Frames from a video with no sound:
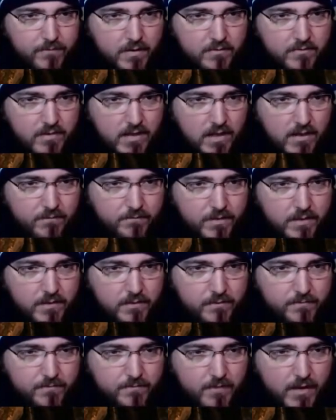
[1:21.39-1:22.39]
fifty,
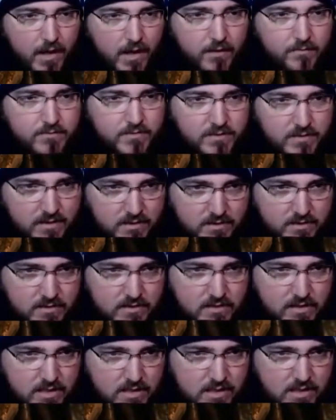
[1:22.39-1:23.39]
fifty-five,
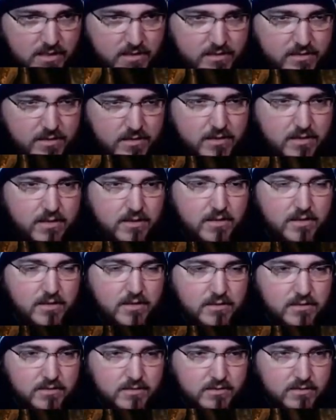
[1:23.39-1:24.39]
sixty,
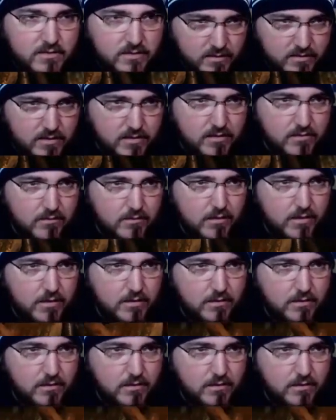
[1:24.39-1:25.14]
sixty-three.